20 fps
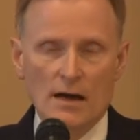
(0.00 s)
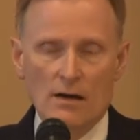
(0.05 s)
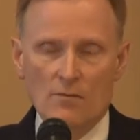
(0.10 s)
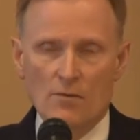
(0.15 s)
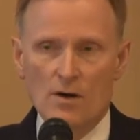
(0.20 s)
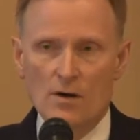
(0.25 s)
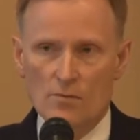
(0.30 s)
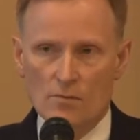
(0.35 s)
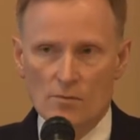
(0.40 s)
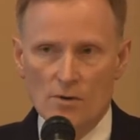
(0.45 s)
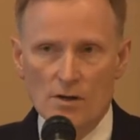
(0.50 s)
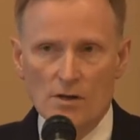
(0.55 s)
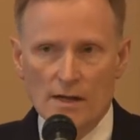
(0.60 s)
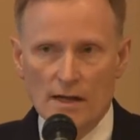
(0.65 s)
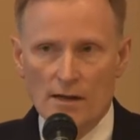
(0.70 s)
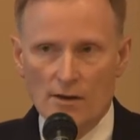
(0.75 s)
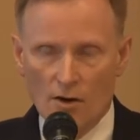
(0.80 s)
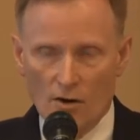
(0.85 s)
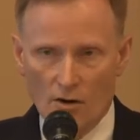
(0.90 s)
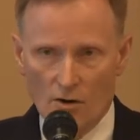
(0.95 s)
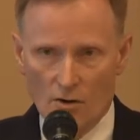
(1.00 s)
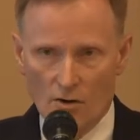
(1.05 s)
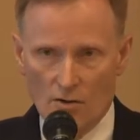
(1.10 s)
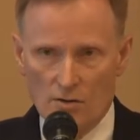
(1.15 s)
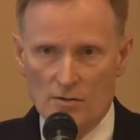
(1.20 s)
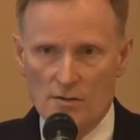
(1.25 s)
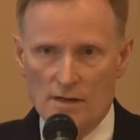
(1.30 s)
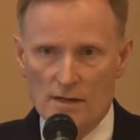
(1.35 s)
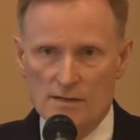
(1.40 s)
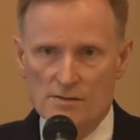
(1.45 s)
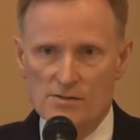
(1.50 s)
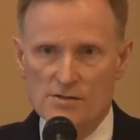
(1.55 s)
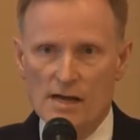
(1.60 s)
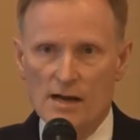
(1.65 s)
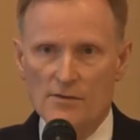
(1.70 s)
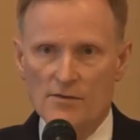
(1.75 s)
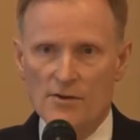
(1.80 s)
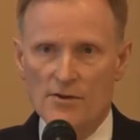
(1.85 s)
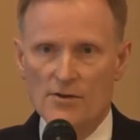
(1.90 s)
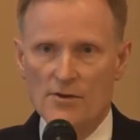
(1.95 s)
well, really at all, in
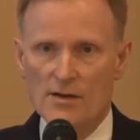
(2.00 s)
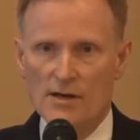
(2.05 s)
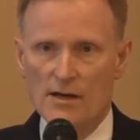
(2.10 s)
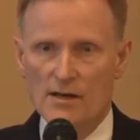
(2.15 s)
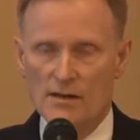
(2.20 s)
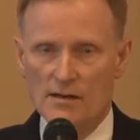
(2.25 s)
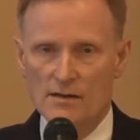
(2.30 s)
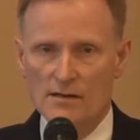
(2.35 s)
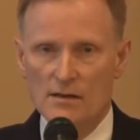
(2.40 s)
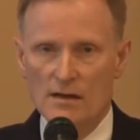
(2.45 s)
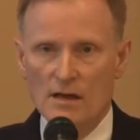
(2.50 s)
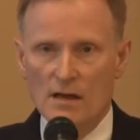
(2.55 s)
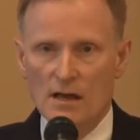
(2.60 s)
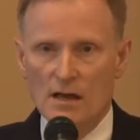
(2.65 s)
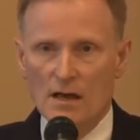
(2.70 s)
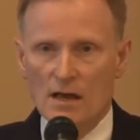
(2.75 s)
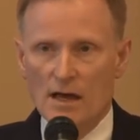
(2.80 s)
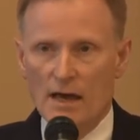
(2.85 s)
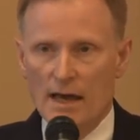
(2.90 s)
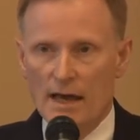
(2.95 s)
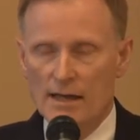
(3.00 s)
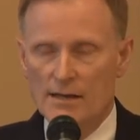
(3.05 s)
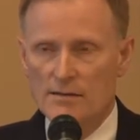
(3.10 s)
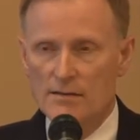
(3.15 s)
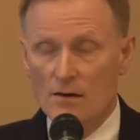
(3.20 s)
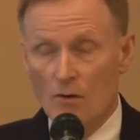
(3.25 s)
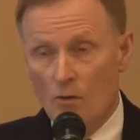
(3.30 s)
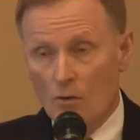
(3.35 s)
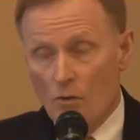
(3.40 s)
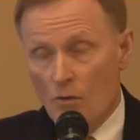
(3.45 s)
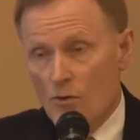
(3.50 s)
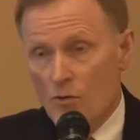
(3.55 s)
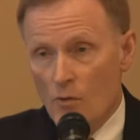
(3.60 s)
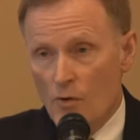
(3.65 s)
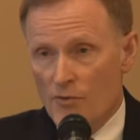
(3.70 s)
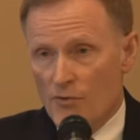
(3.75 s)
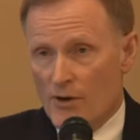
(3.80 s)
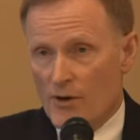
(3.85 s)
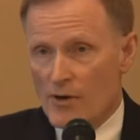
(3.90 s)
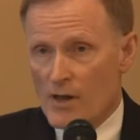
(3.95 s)
South Carolina, or
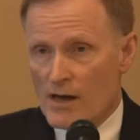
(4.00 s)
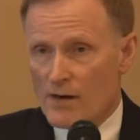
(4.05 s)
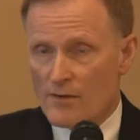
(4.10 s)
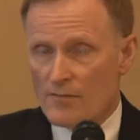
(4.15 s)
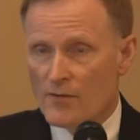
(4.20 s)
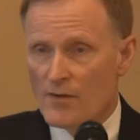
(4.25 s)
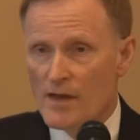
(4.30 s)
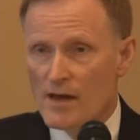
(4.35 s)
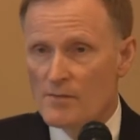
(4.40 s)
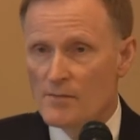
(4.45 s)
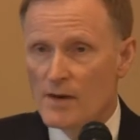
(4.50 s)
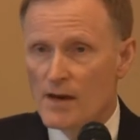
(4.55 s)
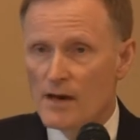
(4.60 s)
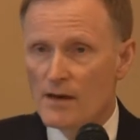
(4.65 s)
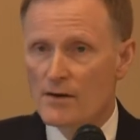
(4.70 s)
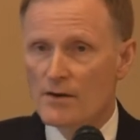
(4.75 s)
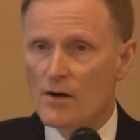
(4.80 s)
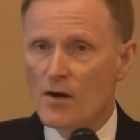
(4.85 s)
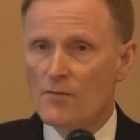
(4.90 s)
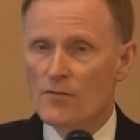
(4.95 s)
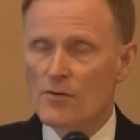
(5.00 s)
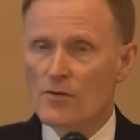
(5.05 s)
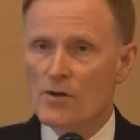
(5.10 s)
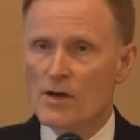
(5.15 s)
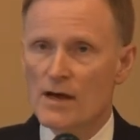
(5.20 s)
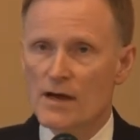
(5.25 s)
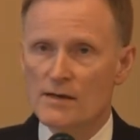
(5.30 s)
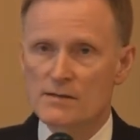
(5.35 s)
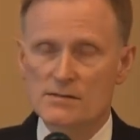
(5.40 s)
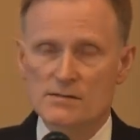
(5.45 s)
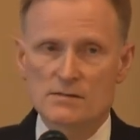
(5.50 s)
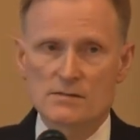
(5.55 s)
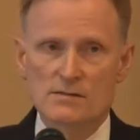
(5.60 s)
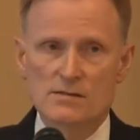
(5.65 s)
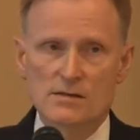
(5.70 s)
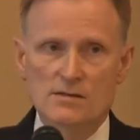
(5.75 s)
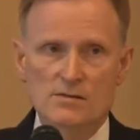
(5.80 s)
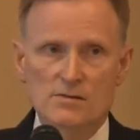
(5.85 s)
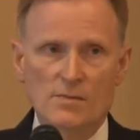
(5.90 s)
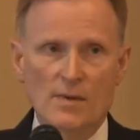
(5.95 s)
North Carolina for that matter. Over the last,
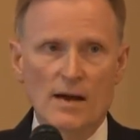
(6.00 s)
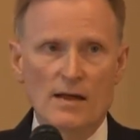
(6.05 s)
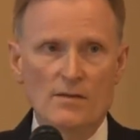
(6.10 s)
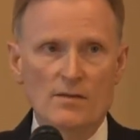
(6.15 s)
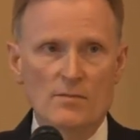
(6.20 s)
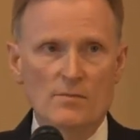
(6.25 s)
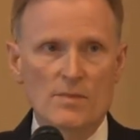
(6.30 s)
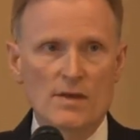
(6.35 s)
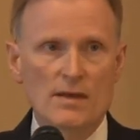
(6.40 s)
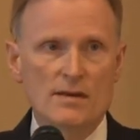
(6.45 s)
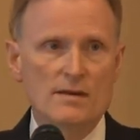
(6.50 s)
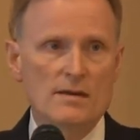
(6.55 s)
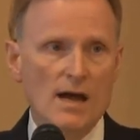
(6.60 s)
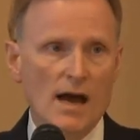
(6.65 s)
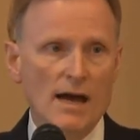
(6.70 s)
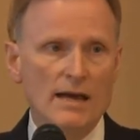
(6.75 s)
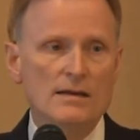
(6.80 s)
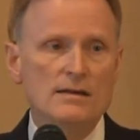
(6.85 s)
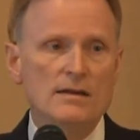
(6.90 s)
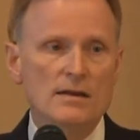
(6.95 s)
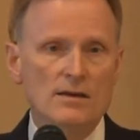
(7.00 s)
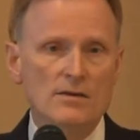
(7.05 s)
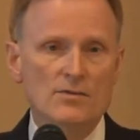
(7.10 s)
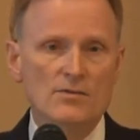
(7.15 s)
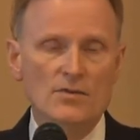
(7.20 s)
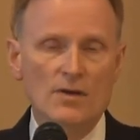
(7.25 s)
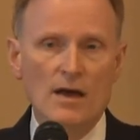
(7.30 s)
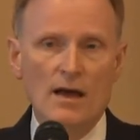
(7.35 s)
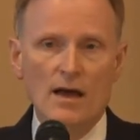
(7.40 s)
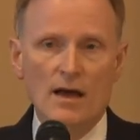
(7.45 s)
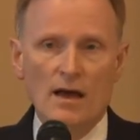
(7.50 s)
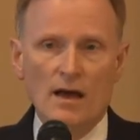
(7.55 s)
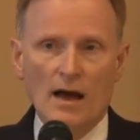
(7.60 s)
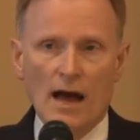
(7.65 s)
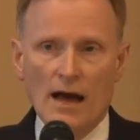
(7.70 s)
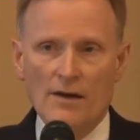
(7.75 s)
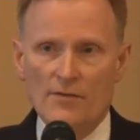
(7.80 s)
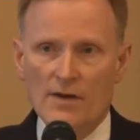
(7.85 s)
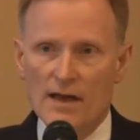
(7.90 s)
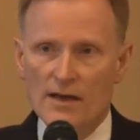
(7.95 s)
since about the mid-90s,
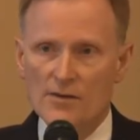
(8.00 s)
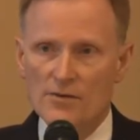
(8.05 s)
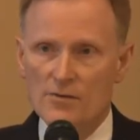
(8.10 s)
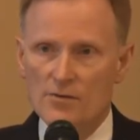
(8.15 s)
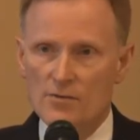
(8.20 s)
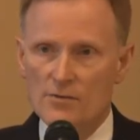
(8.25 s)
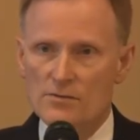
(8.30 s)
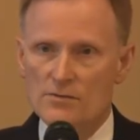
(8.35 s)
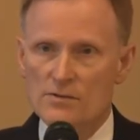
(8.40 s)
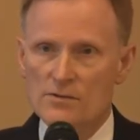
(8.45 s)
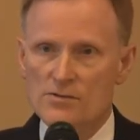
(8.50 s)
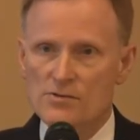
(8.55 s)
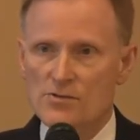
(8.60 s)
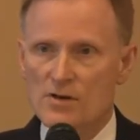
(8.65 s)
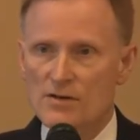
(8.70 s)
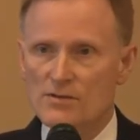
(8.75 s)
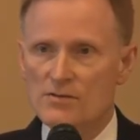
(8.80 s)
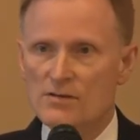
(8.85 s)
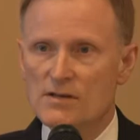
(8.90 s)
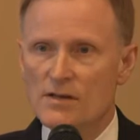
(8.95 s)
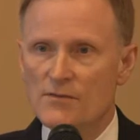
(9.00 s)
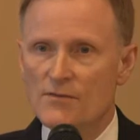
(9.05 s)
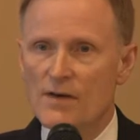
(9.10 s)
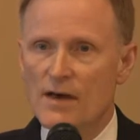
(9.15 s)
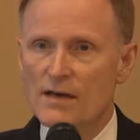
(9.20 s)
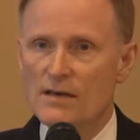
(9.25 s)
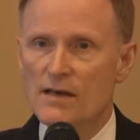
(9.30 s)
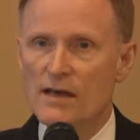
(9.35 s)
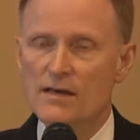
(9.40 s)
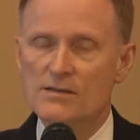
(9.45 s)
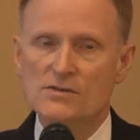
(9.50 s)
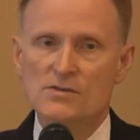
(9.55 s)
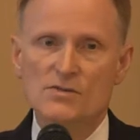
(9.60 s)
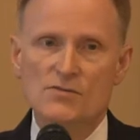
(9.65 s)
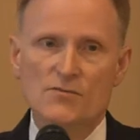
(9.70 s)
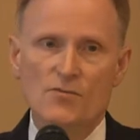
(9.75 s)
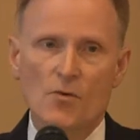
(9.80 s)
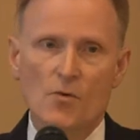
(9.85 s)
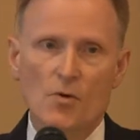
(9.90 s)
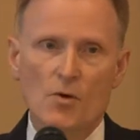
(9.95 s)
I've handled construction defect cases
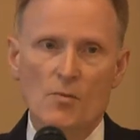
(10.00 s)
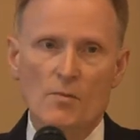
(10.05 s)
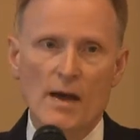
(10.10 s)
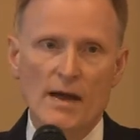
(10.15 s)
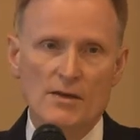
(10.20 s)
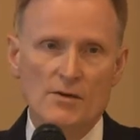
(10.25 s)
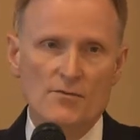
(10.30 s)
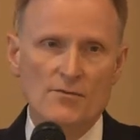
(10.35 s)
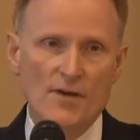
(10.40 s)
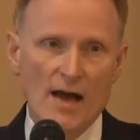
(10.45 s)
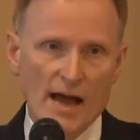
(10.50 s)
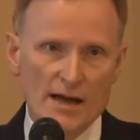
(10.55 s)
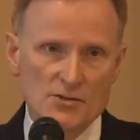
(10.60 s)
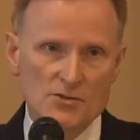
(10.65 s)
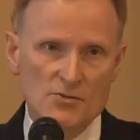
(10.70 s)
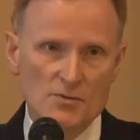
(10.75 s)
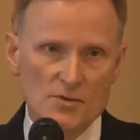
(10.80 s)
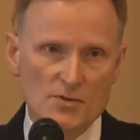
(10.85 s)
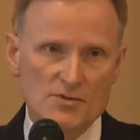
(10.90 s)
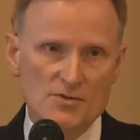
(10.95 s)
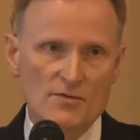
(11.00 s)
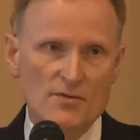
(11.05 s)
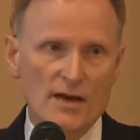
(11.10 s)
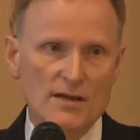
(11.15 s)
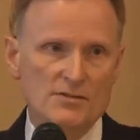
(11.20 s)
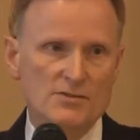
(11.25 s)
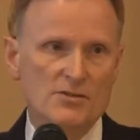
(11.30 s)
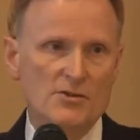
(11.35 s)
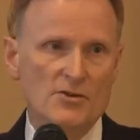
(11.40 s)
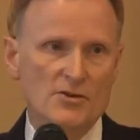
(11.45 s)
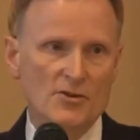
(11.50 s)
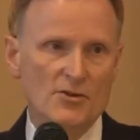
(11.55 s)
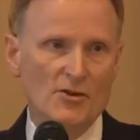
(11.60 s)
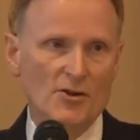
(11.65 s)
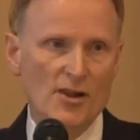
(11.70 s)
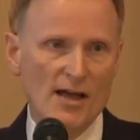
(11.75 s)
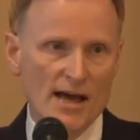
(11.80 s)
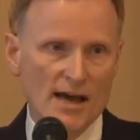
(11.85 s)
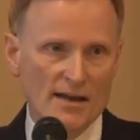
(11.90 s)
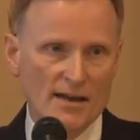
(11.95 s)
for manufacturers of exterior
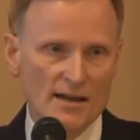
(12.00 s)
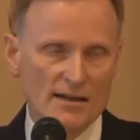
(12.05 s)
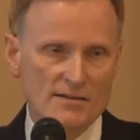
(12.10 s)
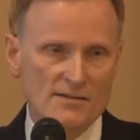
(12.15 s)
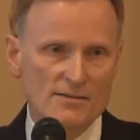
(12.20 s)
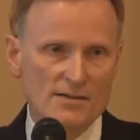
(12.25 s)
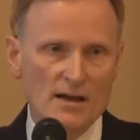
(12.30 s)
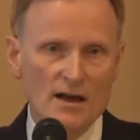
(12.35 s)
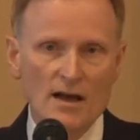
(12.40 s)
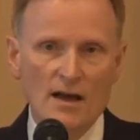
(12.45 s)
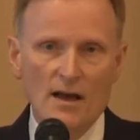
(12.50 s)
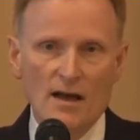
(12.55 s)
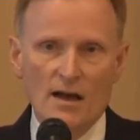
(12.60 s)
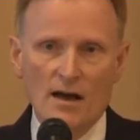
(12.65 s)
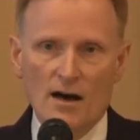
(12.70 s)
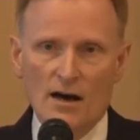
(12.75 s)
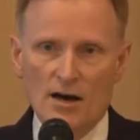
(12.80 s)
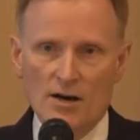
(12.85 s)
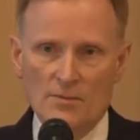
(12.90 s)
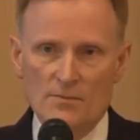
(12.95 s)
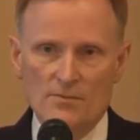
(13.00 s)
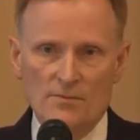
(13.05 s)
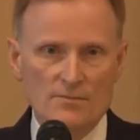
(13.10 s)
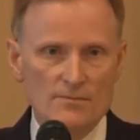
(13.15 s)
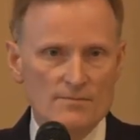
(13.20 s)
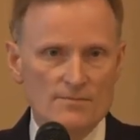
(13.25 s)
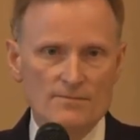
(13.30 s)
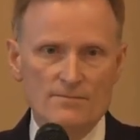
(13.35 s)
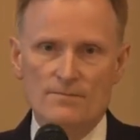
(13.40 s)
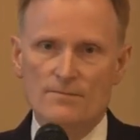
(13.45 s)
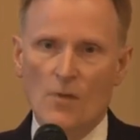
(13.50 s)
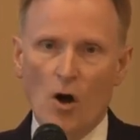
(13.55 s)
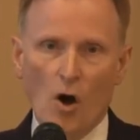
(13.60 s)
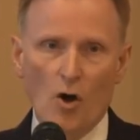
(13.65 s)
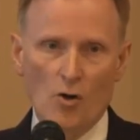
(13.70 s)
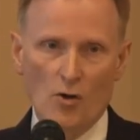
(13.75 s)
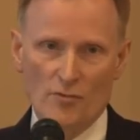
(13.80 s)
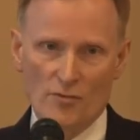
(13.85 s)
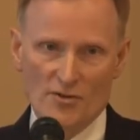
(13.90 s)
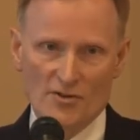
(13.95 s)
claddings all
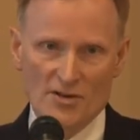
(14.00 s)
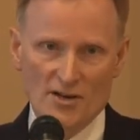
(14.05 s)
over the